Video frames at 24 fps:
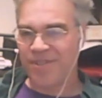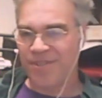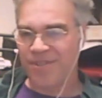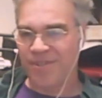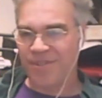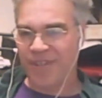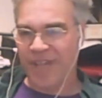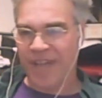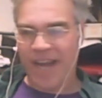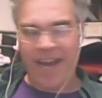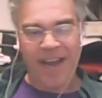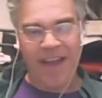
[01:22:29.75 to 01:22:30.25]

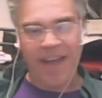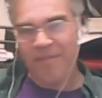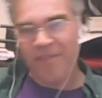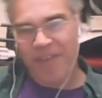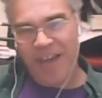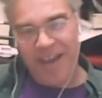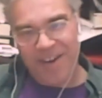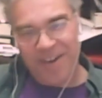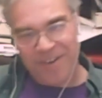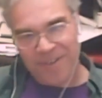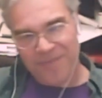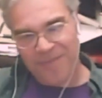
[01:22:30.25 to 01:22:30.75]
you have you
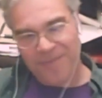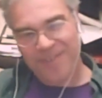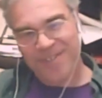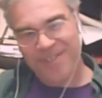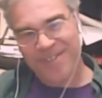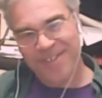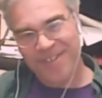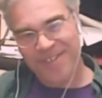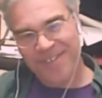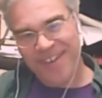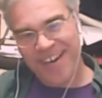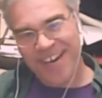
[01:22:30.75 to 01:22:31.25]
had your
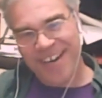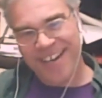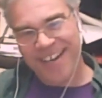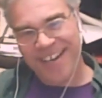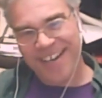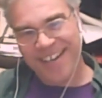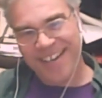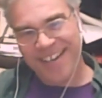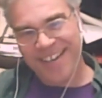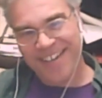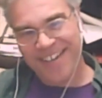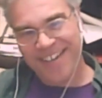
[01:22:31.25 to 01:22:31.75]
first
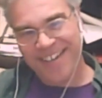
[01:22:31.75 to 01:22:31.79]
already.